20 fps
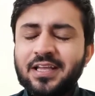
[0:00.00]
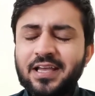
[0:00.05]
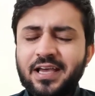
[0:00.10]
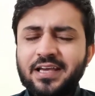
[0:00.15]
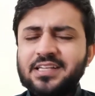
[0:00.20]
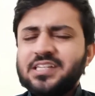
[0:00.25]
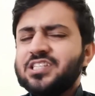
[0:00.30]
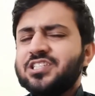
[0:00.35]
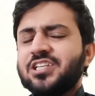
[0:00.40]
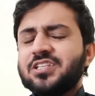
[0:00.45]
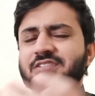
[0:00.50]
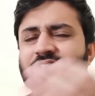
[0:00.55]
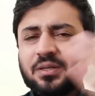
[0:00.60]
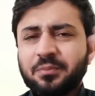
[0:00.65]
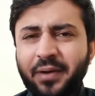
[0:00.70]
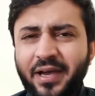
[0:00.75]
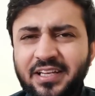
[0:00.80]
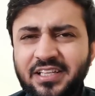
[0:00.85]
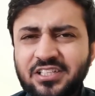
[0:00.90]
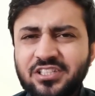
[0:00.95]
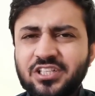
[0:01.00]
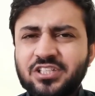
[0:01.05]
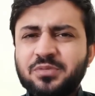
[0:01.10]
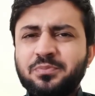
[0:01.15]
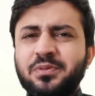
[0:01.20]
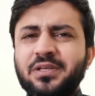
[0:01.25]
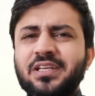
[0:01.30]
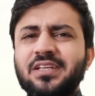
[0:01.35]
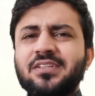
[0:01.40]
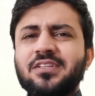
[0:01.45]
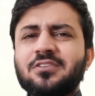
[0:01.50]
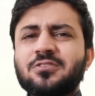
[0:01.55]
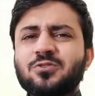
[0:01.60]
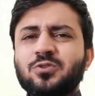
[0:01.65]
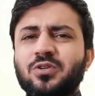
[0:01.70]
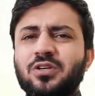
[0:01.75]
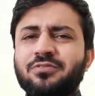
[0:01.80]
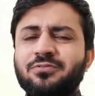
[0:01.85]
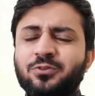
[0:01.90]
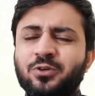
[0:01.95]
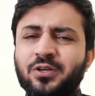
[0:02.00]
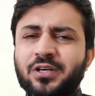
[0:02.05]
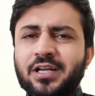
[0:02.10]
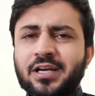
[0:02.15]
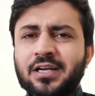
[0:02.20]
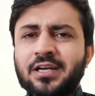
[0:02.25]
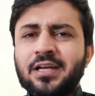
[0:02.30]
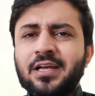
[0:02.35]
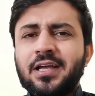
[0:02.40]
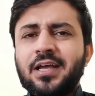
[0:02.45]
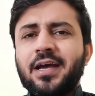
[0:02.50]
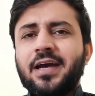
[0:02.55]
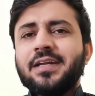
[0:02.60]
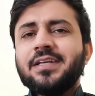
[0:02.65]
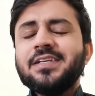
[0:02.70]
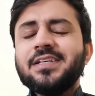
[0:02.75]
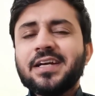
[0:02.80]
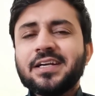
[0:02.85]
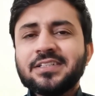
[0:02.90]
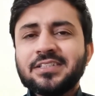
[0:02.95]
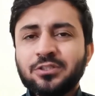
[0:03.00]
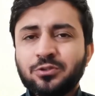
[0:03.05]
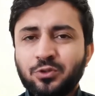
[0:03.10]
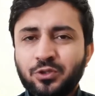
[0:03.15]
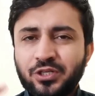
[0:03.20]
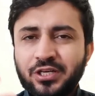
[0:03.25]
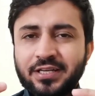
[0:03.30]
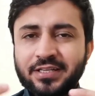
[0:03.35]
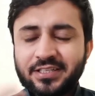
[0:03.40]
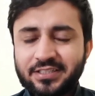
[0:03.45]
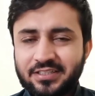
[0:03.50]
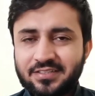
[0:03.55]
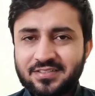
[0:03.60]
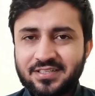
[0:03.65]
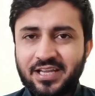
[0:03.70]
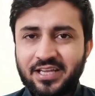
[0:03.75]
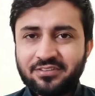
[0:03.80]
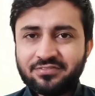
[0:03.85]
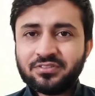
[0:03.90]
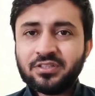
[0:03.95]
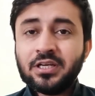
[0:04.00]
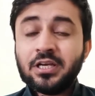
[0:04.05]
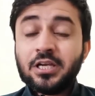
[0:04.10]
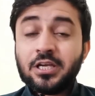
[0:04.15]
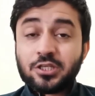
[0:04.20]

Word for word: And he just imagined it being the stone of good luck, and he had the good luck in his life.